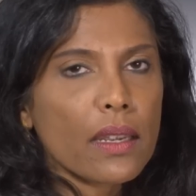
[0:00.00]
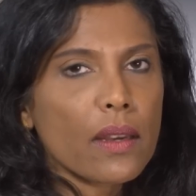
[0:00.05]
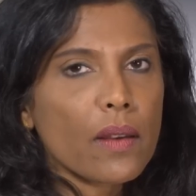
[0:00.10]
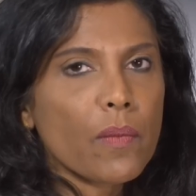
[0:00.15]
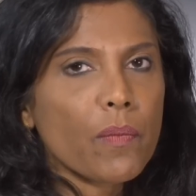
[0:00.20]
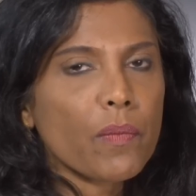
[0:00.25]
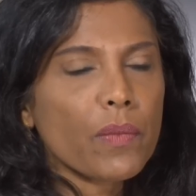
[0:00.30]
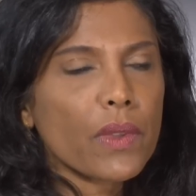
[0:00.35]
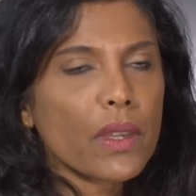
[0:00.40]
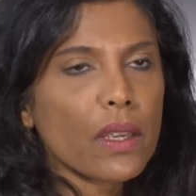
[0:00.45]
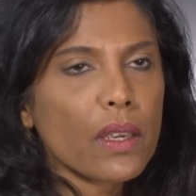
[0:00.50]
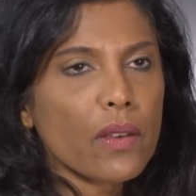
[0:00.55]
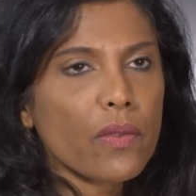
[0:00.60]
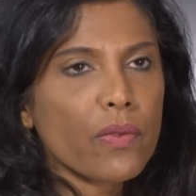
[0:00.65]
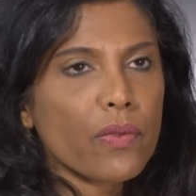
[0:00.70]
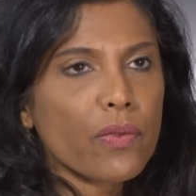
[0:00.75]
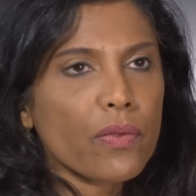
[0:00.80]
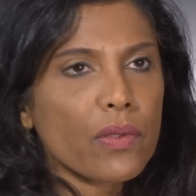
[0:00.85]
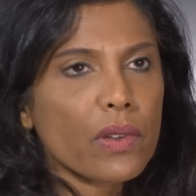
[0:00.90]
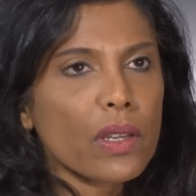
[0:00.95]
The
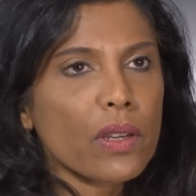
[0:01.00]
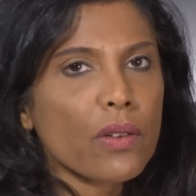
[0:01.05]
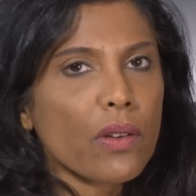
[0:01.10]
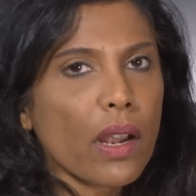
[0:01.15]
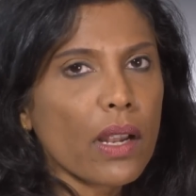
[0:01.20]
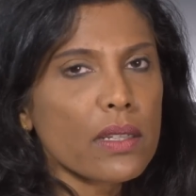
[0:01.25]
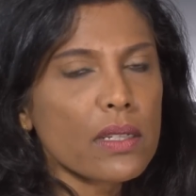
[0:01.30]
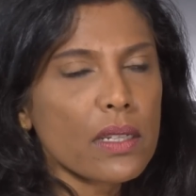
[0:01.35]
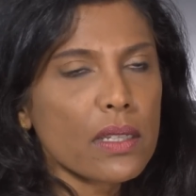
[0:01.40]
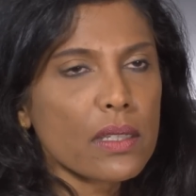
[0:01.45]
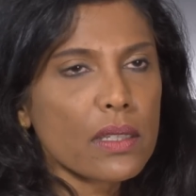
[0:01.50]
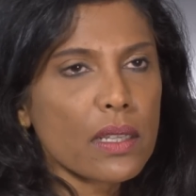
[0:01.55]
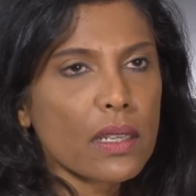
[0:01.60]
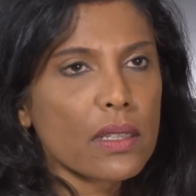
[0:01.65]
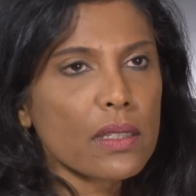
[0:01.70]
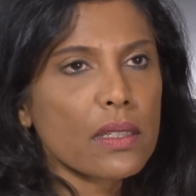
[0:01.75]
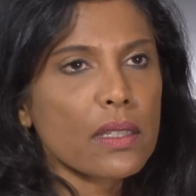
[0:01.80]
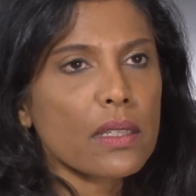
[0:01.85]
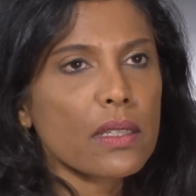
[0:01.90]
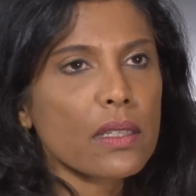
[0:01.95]
radiologist will
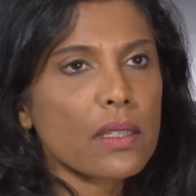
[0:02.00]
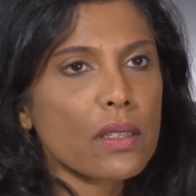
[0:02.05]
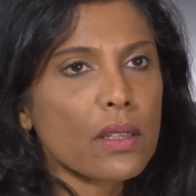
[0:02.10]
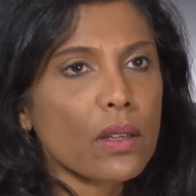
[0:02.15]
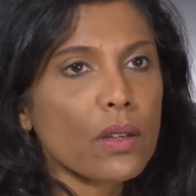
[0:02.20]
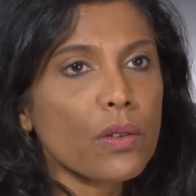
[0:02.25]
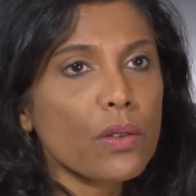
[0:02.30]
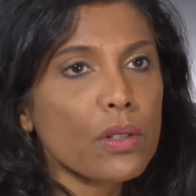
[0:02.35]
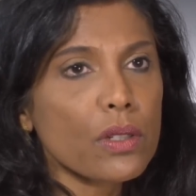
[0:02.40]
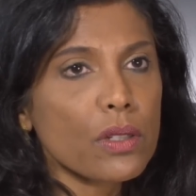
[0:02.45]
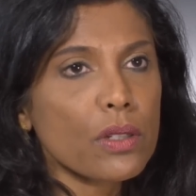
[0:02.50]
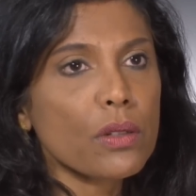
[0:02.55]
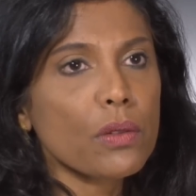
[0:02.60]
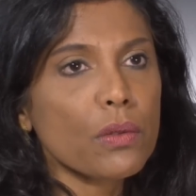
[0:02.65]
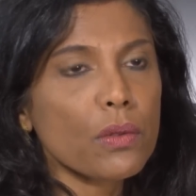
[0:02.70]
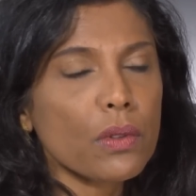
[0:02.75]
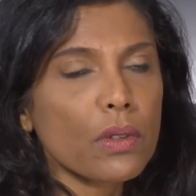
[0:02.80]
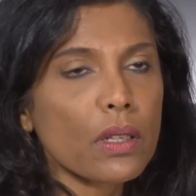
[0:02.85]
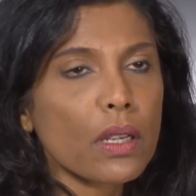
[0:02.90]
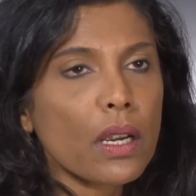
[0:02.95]
forward the results to the
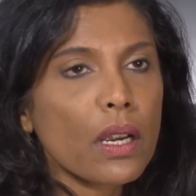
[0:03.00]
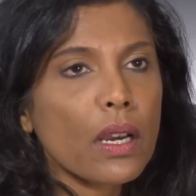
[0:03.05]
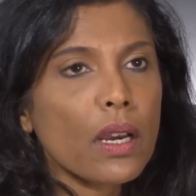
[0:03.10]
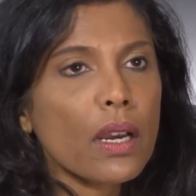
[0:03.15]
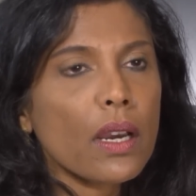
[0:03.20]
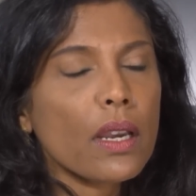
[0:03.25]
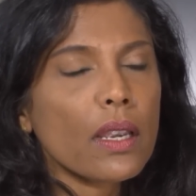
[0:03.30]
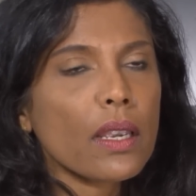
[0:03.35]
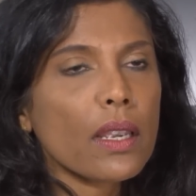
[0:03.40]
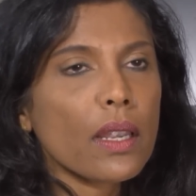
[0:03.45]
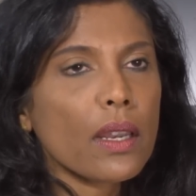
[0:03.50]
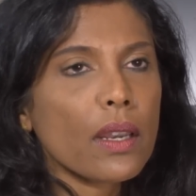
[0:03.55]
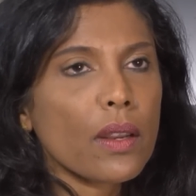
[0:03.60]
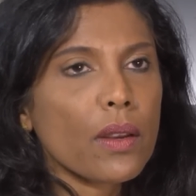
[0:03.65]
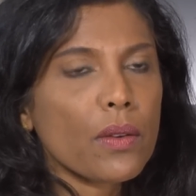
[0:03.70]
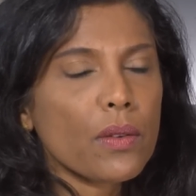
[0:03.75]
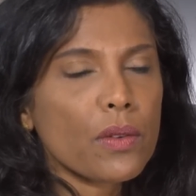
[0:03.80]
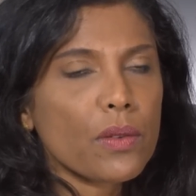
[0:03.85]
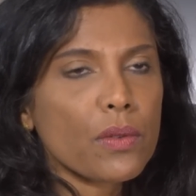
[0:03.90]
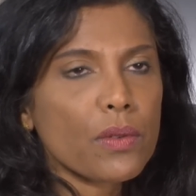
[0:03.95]
patient's
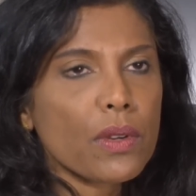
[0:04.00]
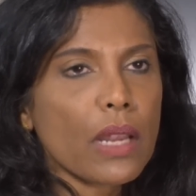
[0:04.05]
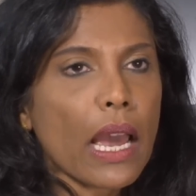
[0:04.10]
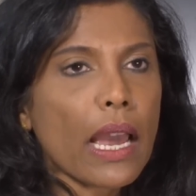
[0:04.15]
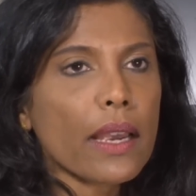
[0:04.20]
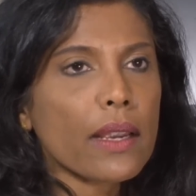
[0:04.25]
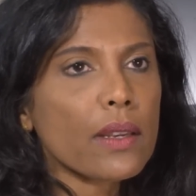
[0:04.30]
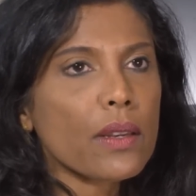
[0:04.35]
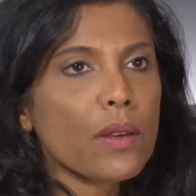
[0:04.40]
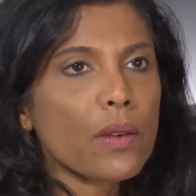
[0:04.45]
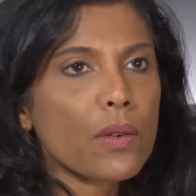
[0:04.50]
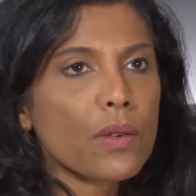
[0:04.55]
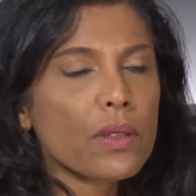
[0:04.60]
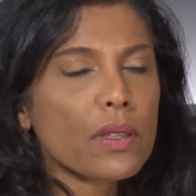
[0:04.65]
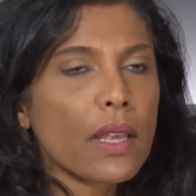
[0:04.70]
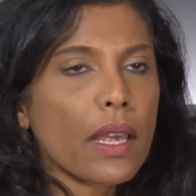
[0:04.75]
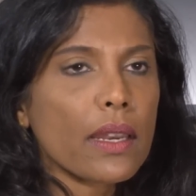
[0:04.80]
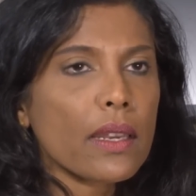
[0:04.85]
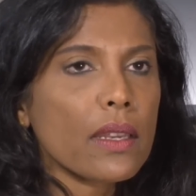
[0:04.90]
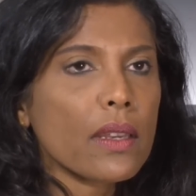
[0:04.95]
neurologist, who
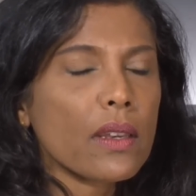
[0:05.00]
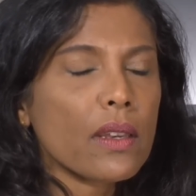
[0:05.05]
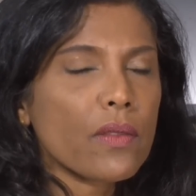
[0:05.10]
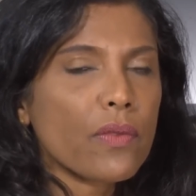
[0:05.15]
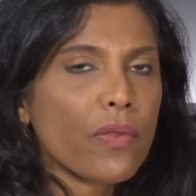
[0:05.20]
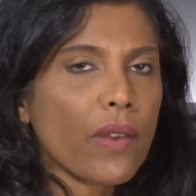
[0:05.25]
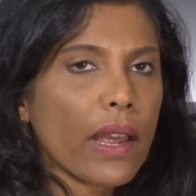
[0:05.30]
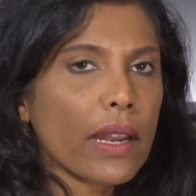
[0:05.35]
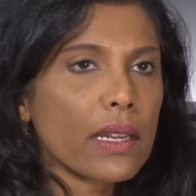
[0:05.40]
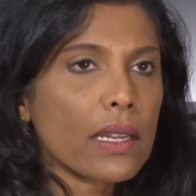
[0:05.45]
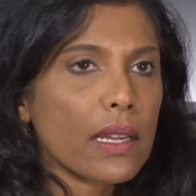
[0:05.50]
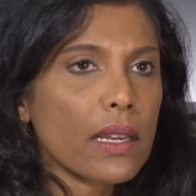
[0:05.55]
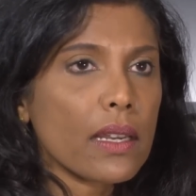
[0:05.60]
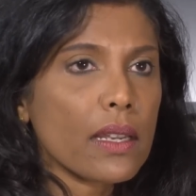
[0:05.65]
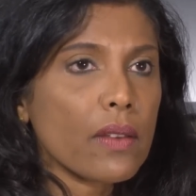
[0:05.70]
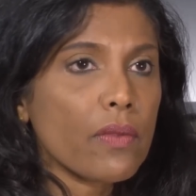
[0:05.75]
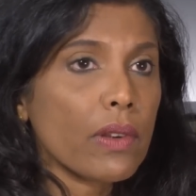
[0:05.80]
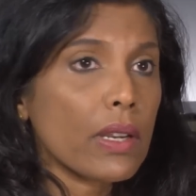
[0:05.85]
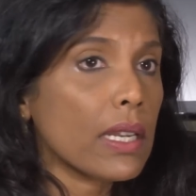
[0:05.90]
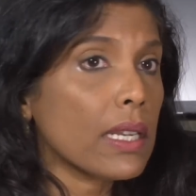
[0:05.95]
then discusses
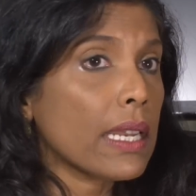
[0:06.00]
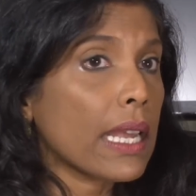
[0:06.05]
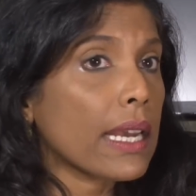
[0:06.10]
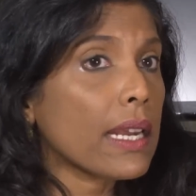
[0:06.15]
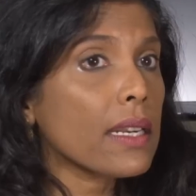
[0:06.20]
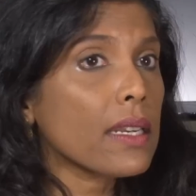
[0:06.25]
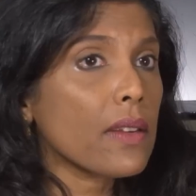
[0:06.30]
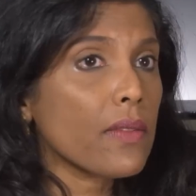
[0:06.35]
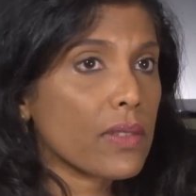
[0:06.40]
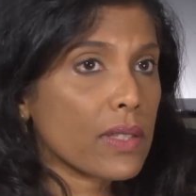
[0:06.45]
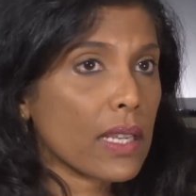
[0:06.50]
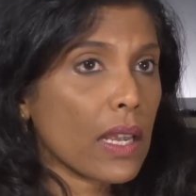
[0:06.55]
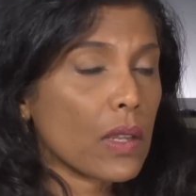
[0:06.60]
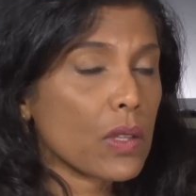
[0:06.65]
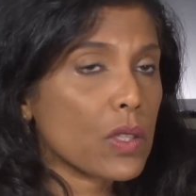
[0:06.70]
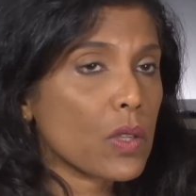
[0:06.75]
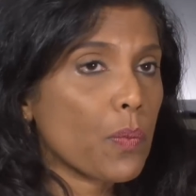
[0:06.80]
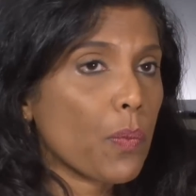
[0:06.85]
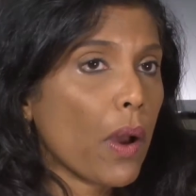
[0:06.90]
them with the patient.